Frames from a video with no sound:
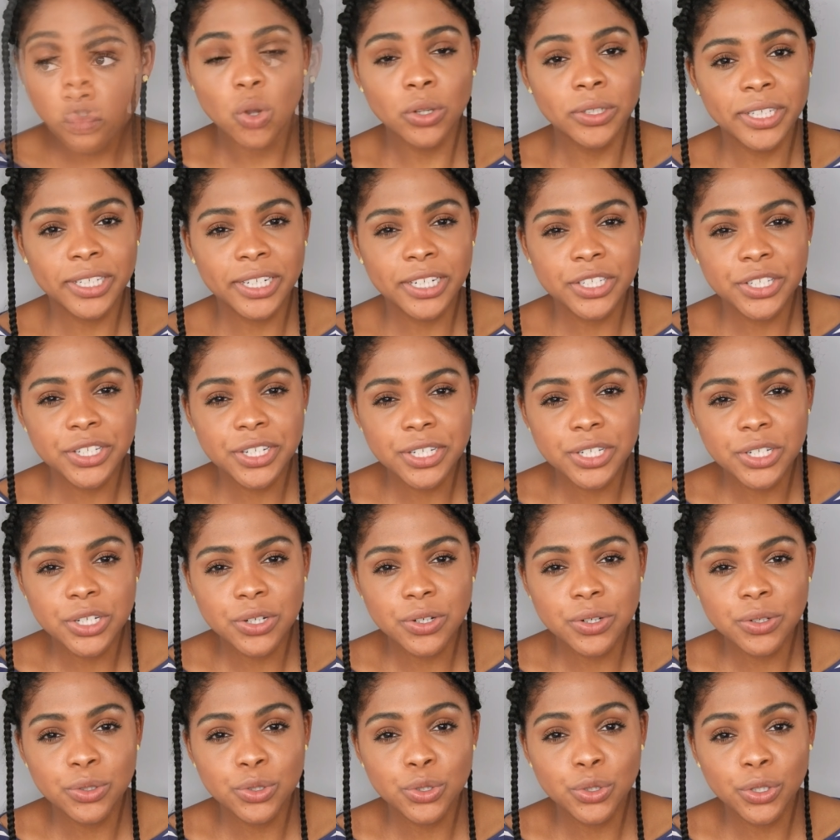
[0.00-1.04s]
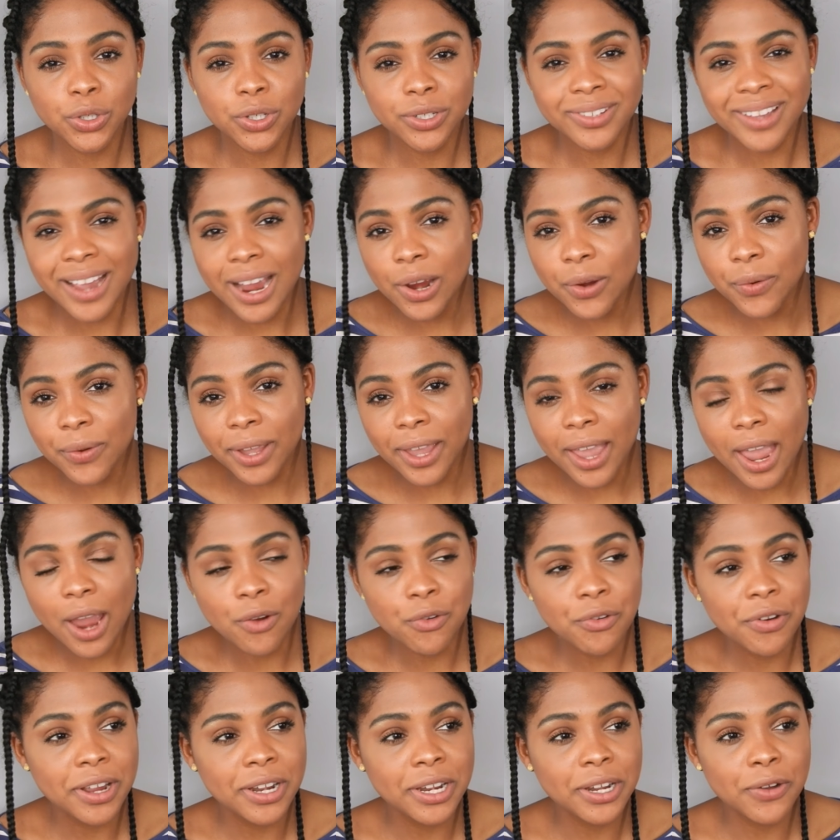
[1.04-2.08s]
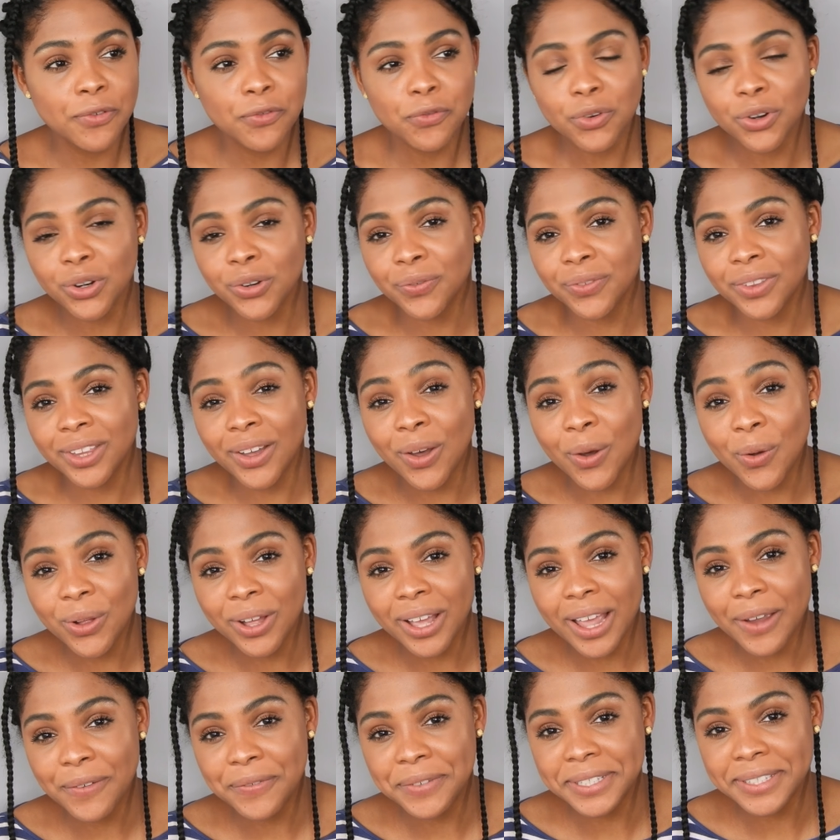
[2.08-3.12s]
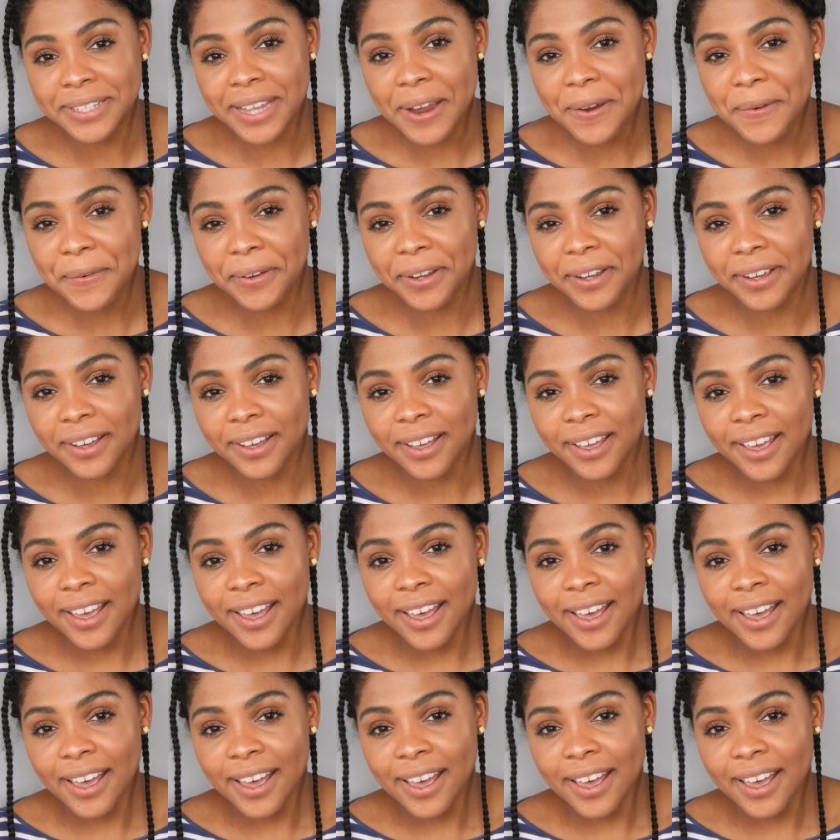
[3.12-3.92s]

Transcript: Or did a teacher took your diary and read it in front of the whole cafeteria?